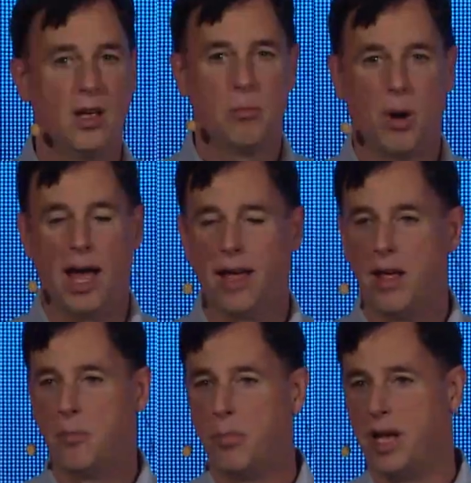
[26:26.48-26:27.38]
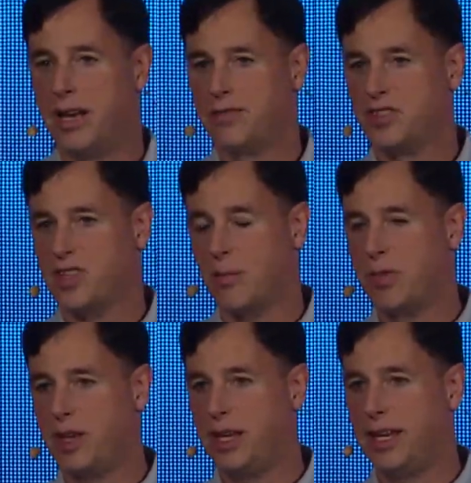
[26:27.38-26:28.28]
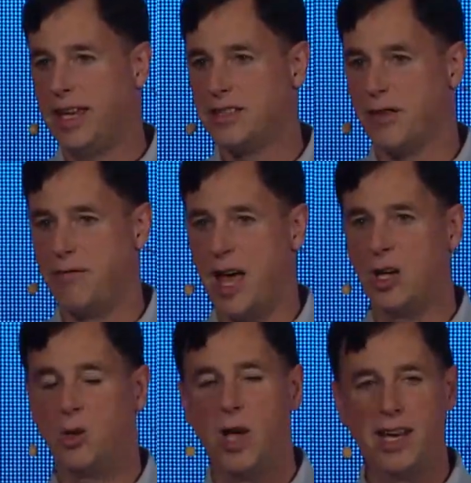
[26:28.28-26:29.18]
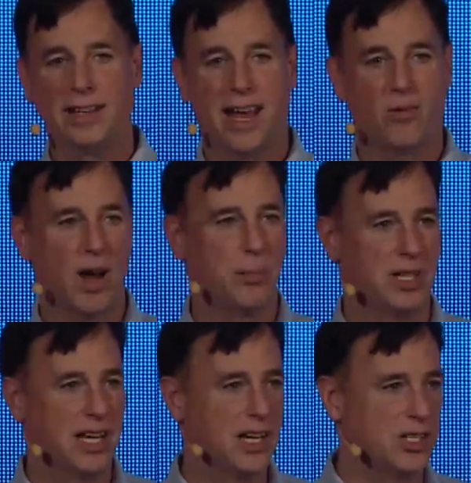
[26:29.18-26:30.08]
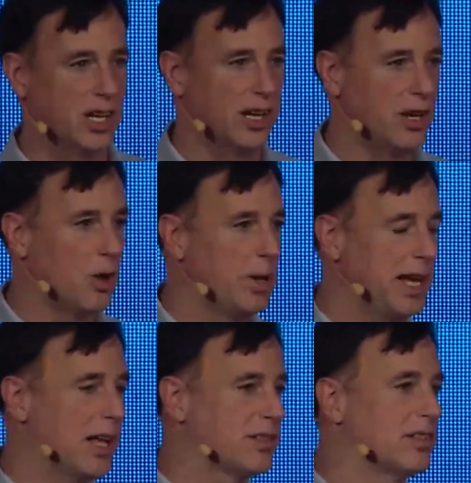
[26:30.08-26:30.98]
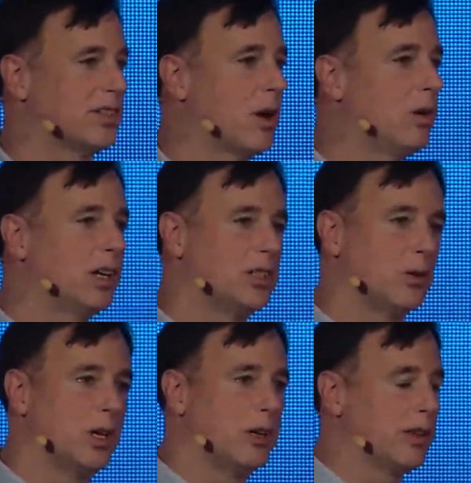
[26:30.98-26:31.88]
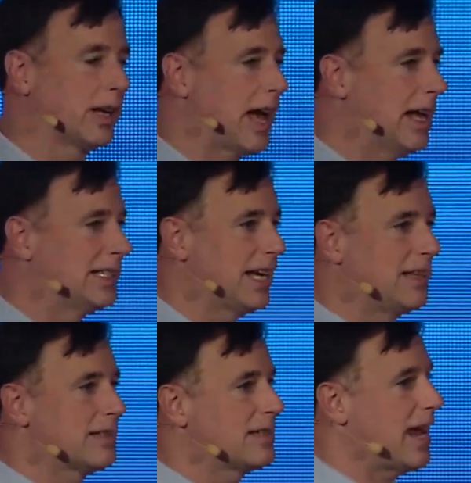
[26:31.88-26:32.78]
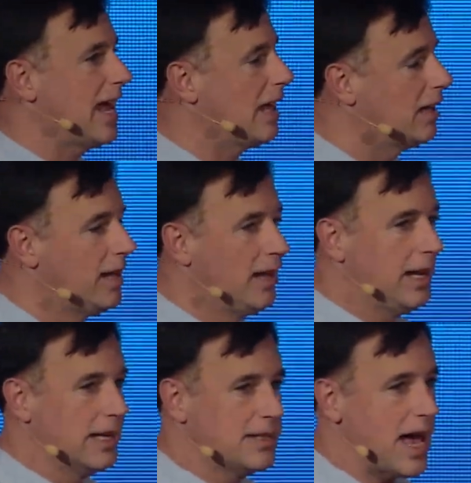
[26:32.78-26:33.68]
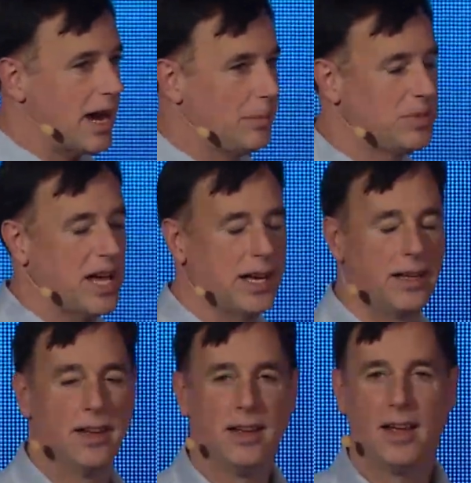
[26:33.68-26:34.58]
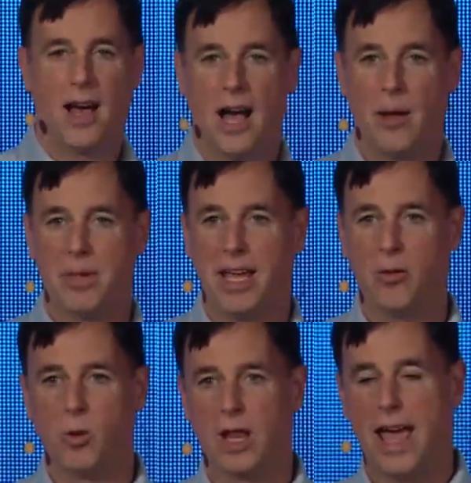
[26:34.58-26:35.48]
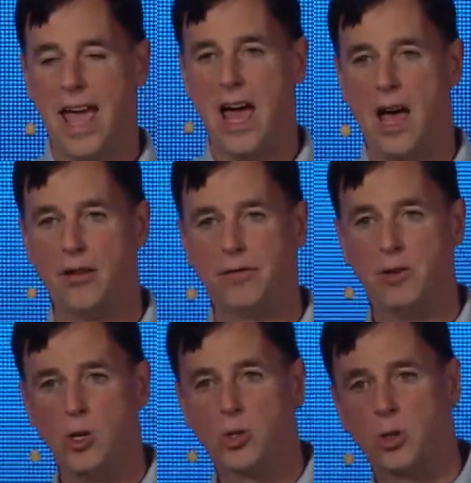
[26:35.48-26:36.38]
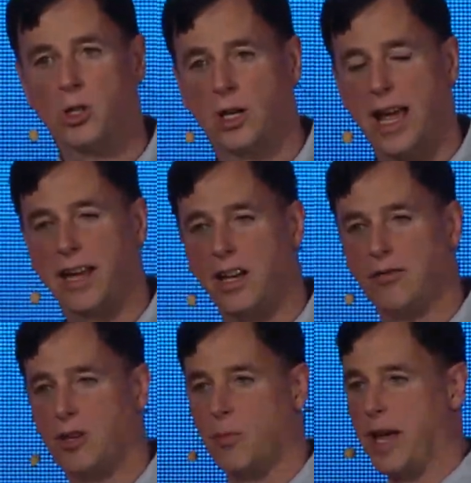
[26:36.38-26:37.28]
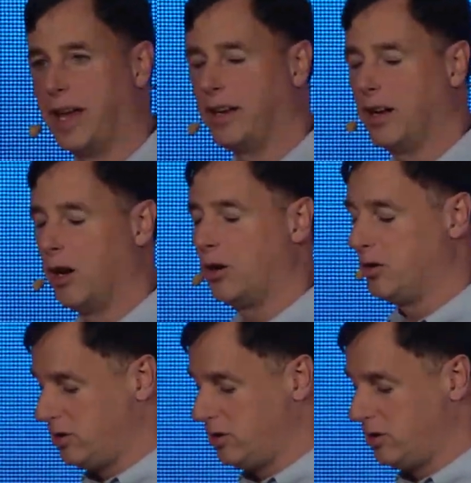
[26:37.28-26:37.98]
But if something is evaluating that reputation and nobody else is going to it or the content's stale, it's not updated, it will have neutral or negative domain or